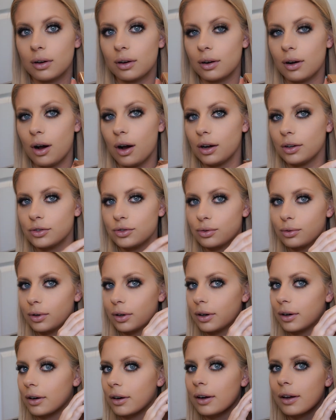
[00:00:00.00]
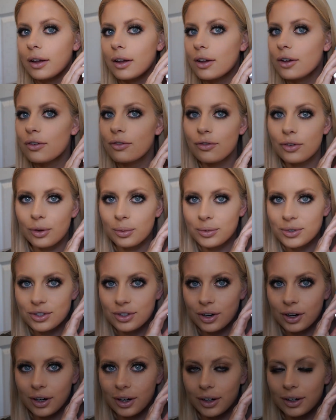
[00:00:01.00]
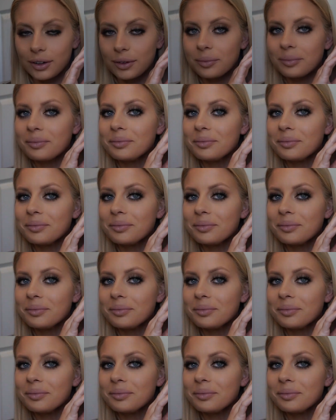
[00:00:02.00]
Contour Film Star